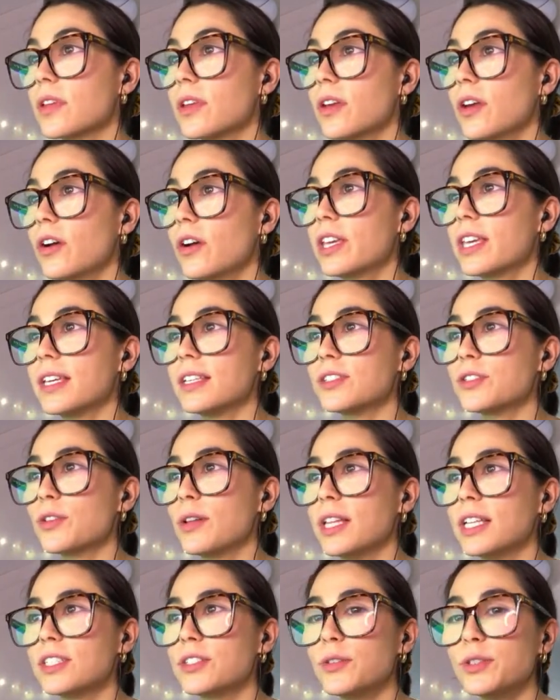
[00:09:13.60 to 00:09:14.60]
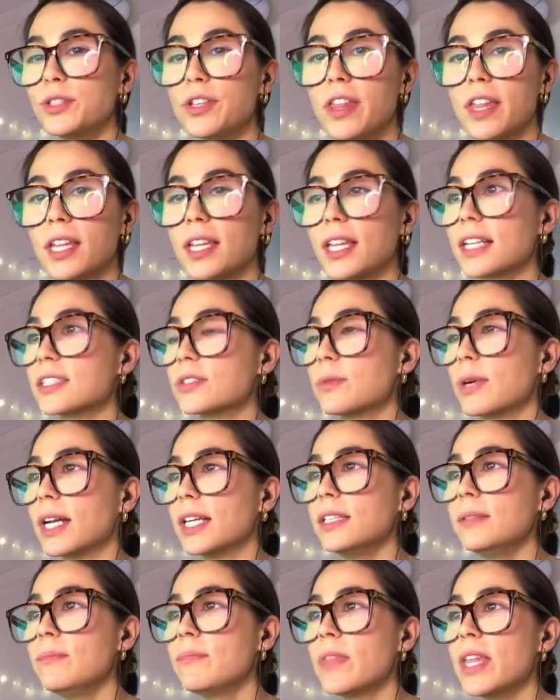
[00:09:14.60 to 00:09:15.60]
Okay, so let's go to the next
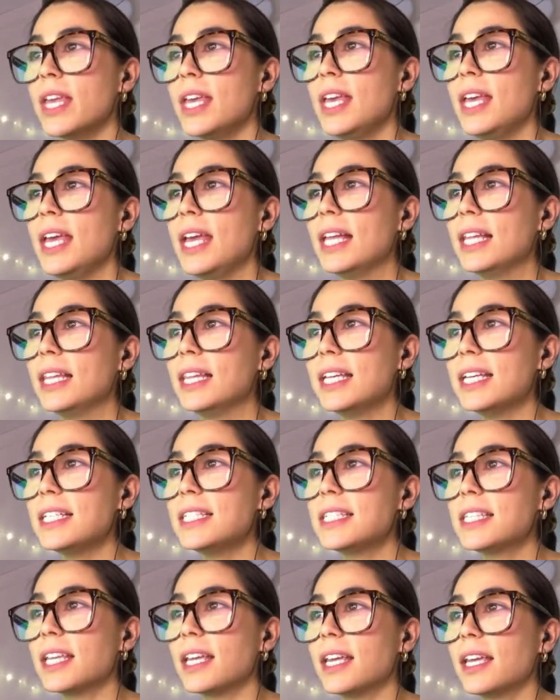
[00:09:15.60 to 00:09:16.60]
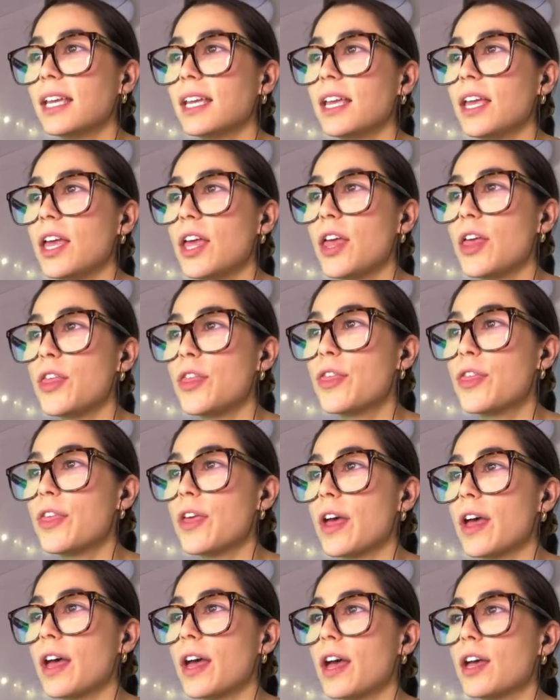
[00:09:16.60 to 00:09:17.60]
one. List
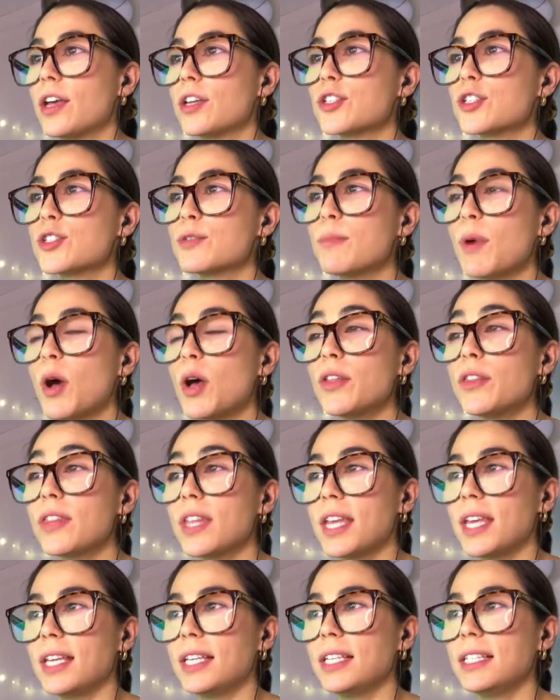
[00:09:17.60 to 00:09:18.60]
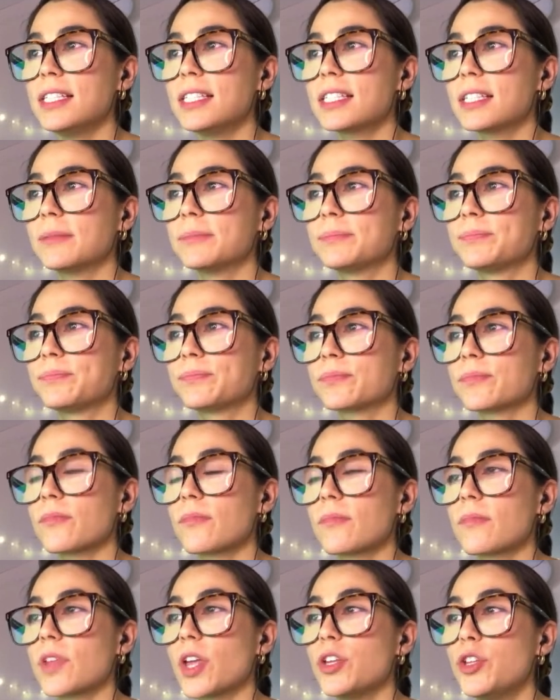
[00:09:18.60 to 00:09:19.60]
the small things
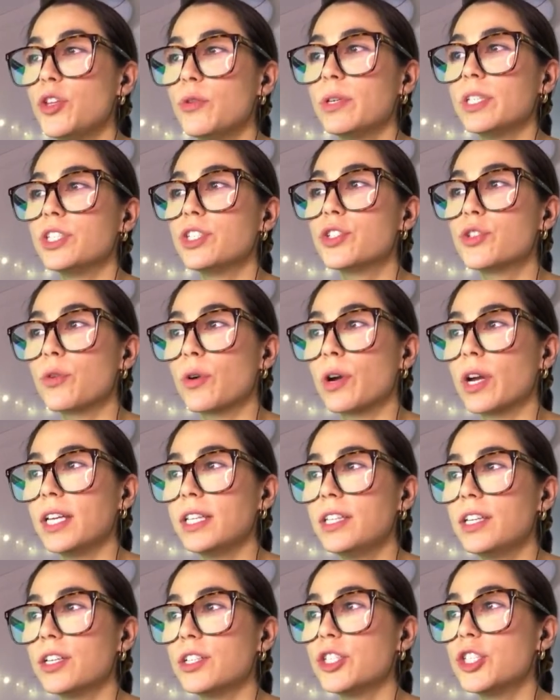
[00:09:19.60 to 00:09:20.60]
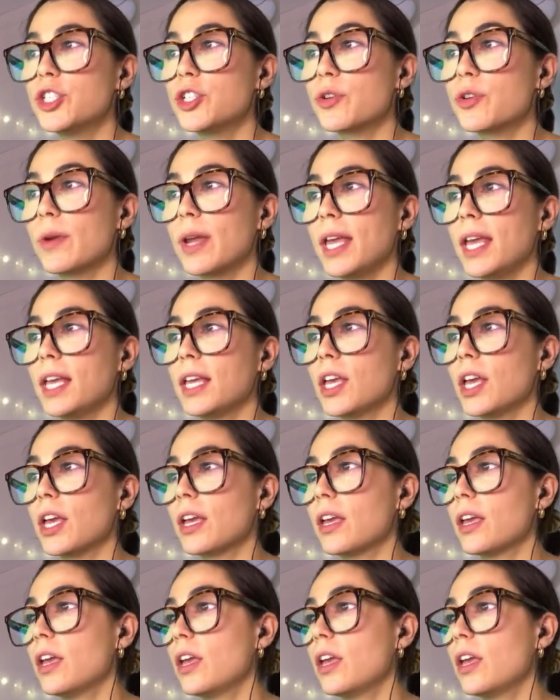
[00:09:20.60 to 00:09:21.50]
you enjoyed during